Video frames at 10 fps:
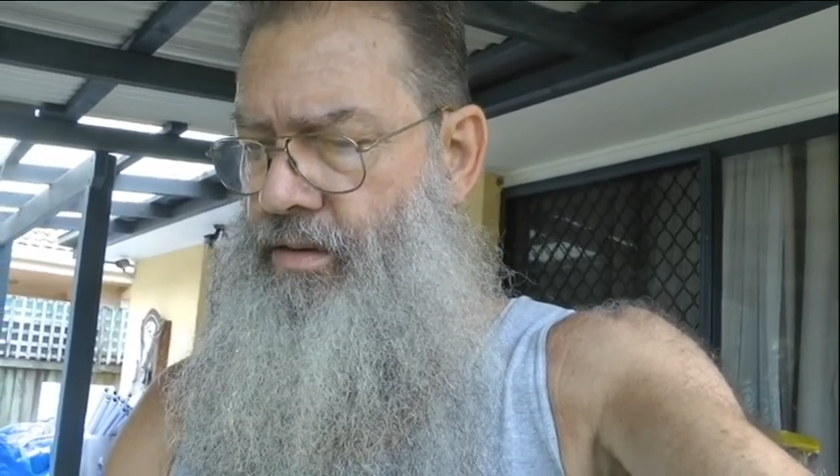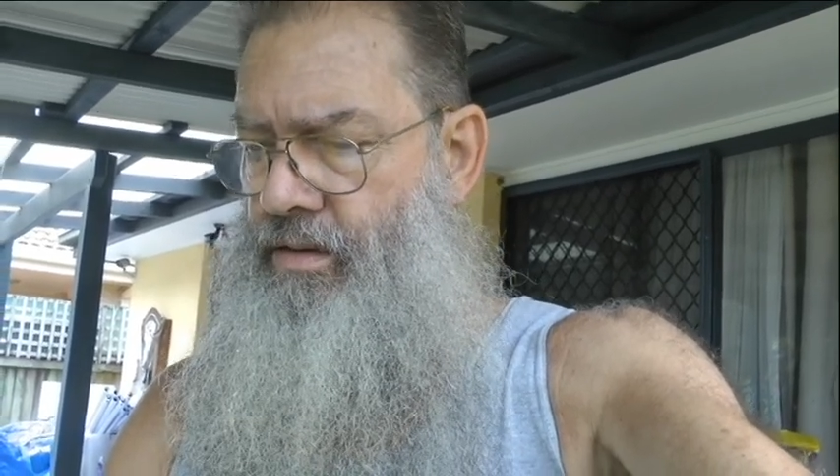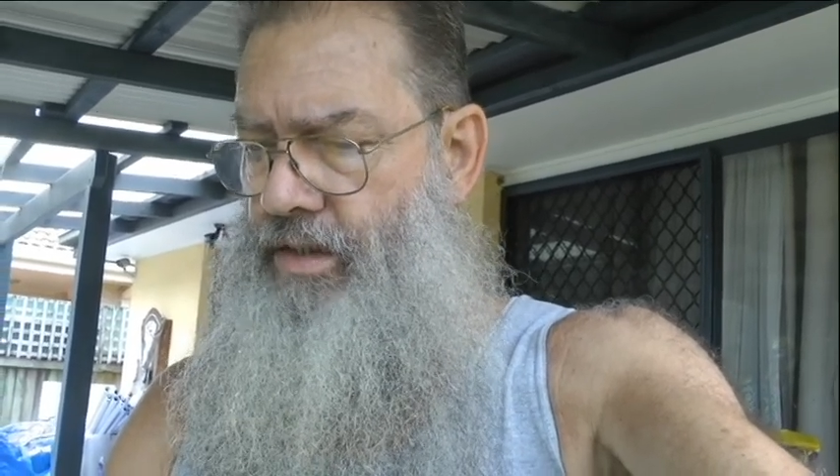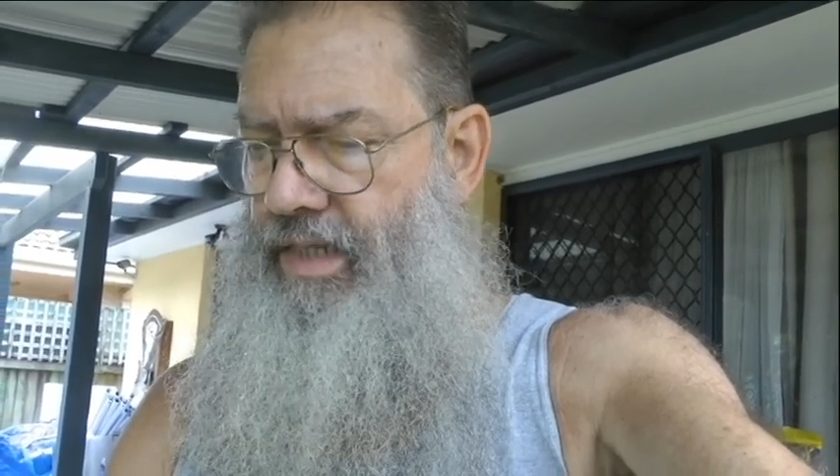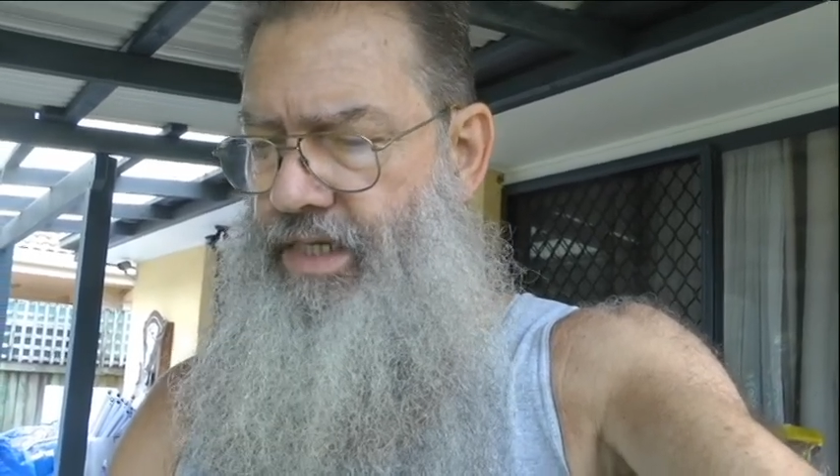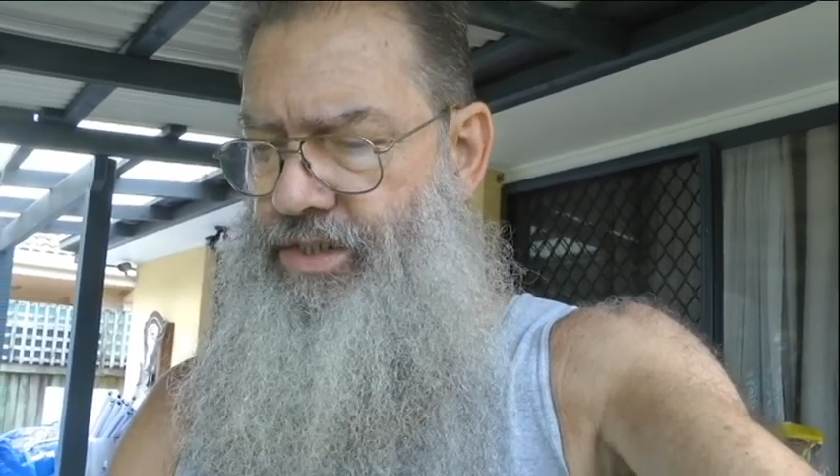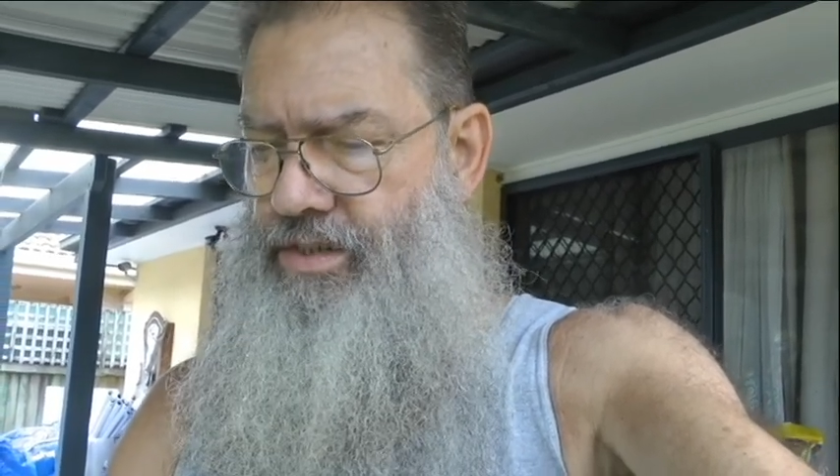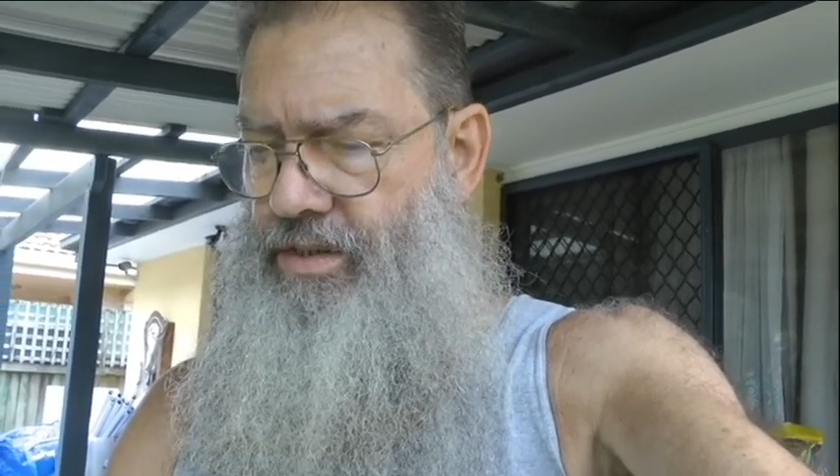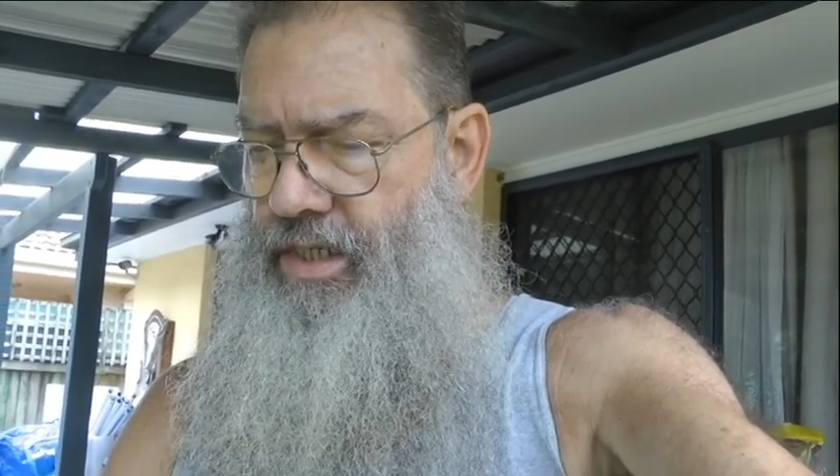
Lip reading: So that's